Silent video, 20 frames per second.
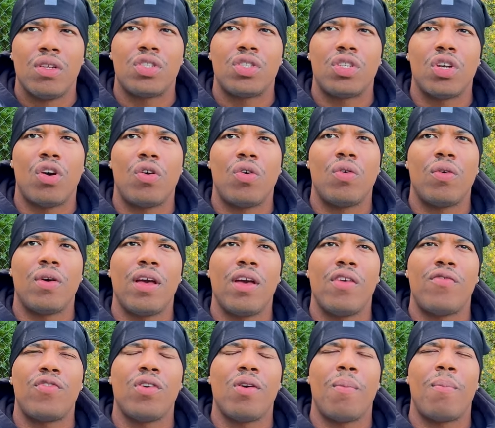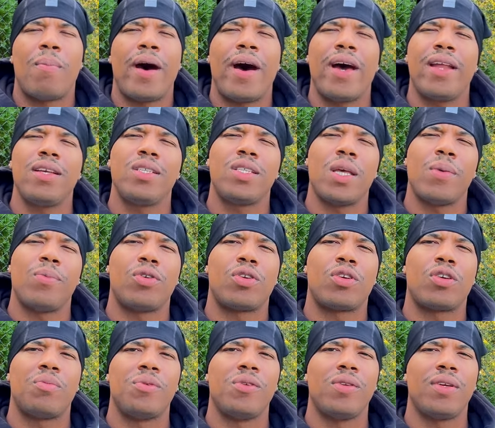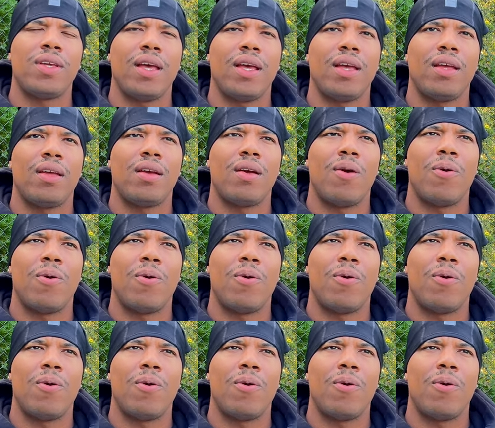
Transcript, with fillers: So if your body is able to communicate,